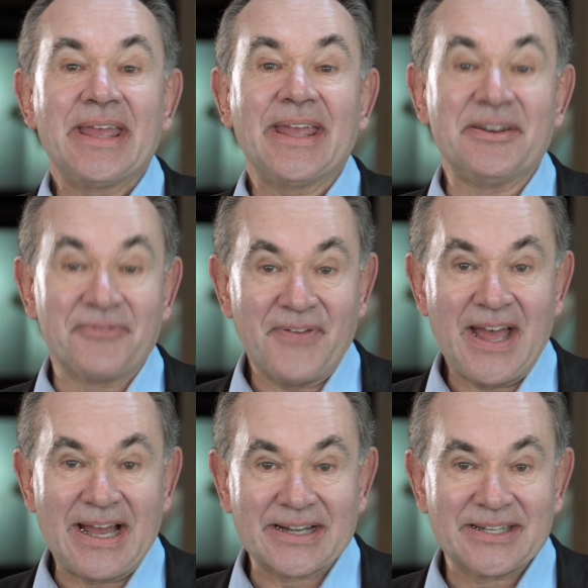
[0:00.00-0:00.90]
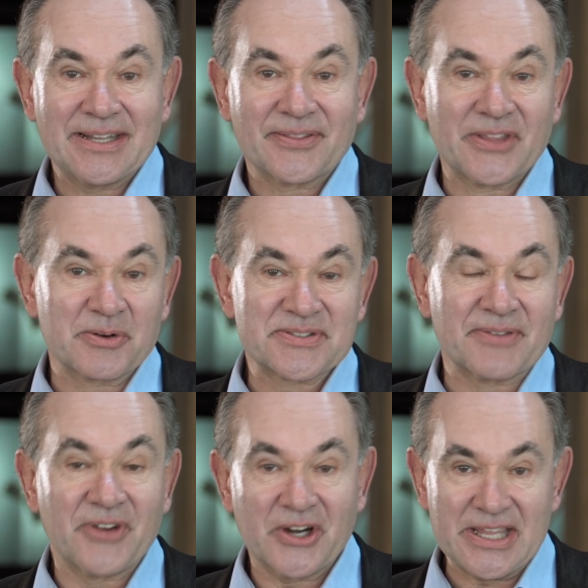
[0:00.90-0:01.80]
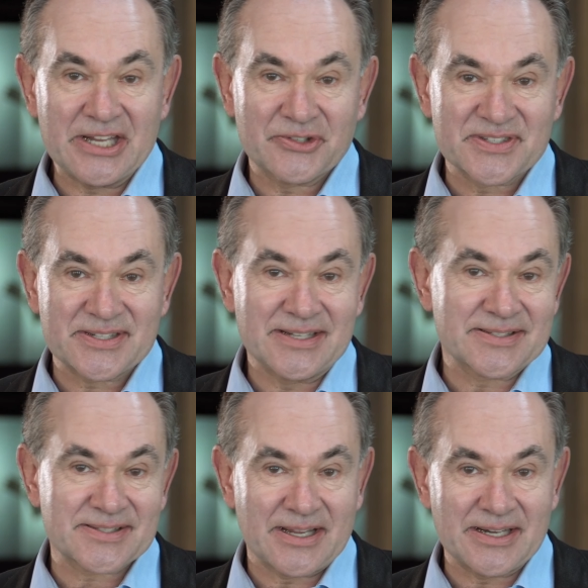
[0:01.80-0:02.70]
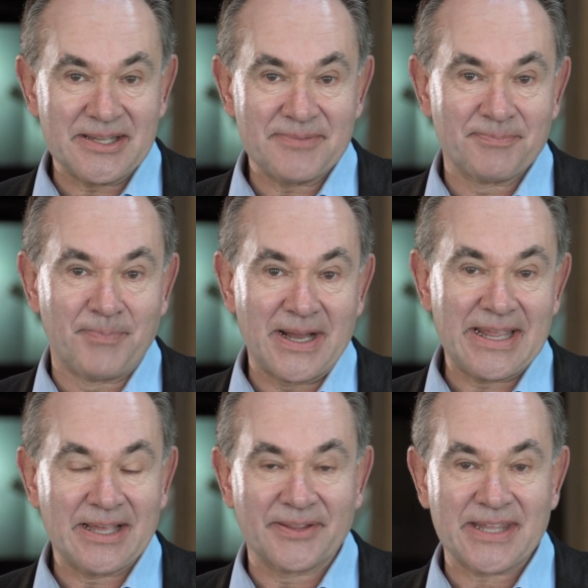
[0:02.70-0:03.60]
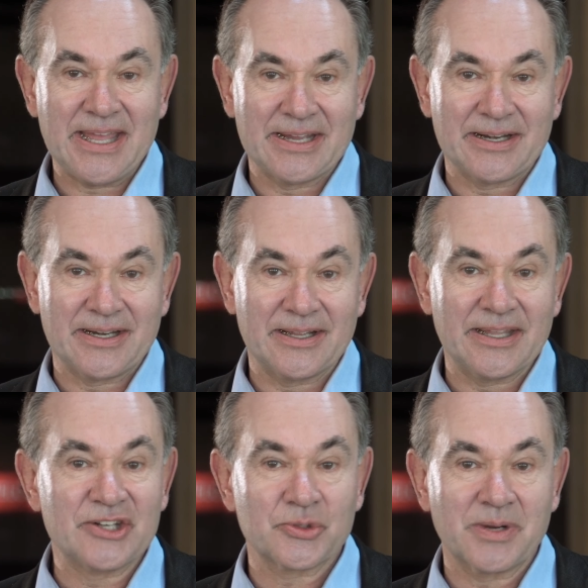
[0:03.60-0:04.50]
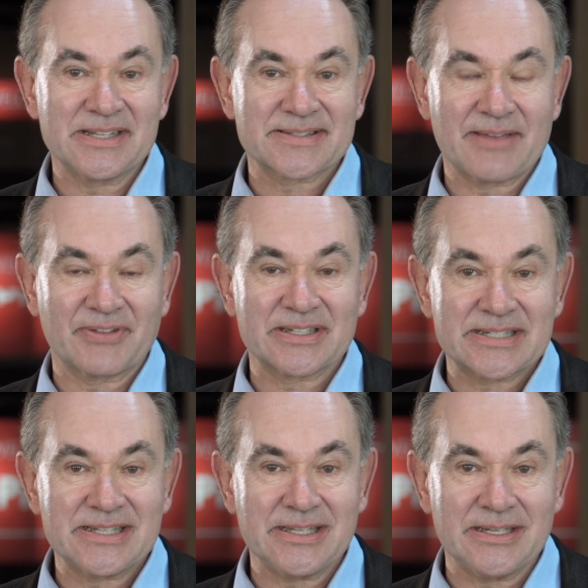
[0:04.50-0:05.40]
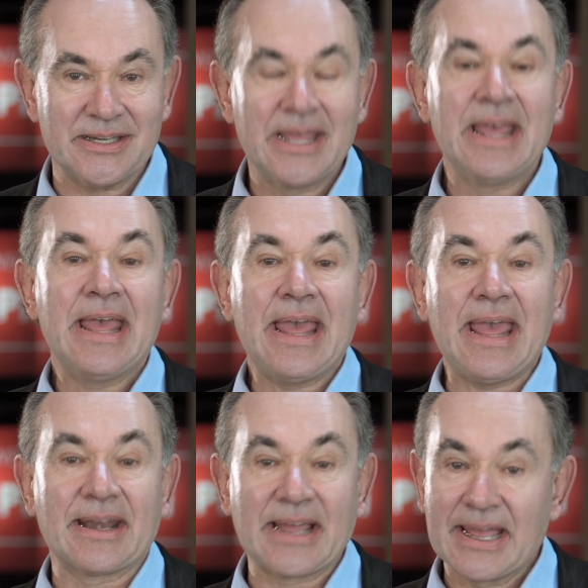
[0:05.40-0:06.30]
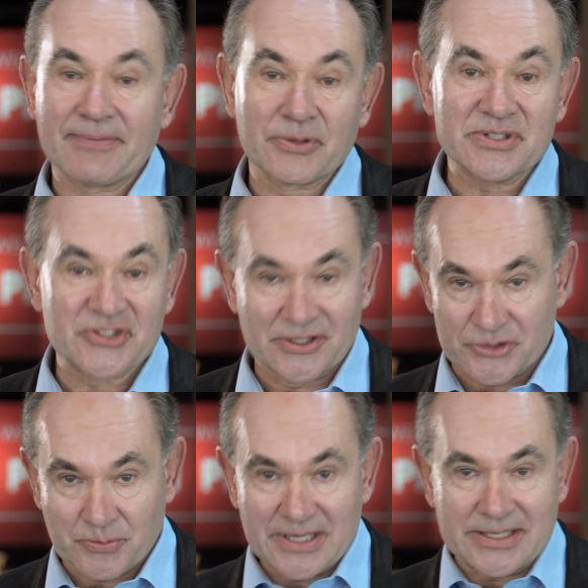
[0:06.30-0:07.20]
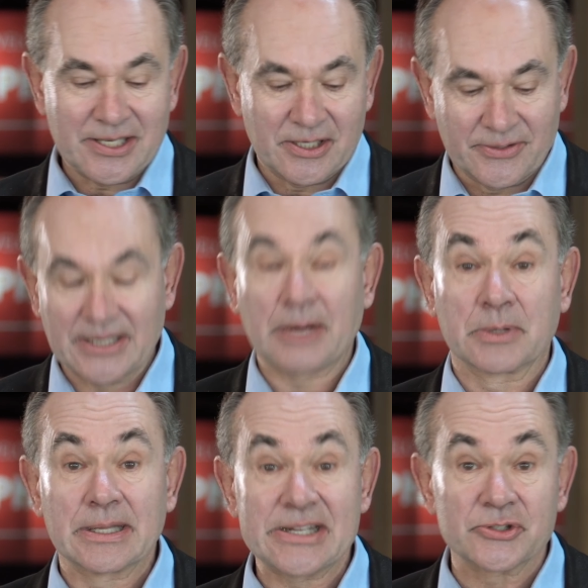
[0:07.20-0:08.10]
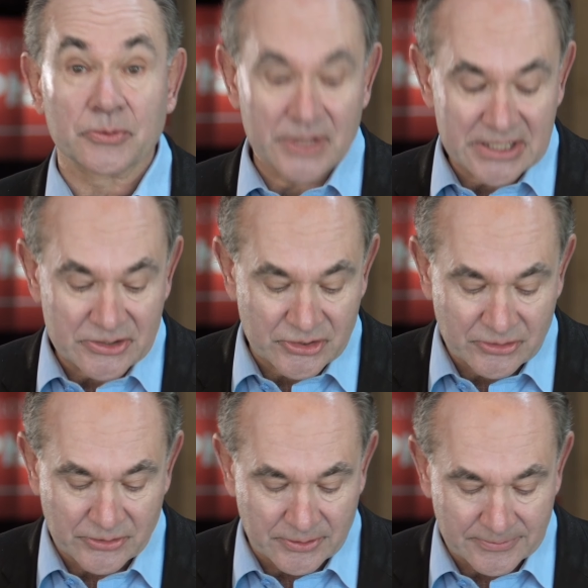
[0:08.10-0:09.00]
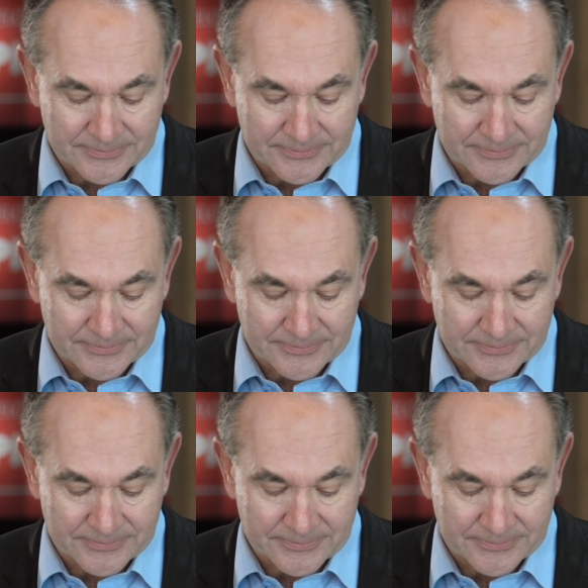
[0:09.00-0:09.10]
In fact, there was a very interesting study by Health Canada in 2017, and I have the results right here that I would like to read to you.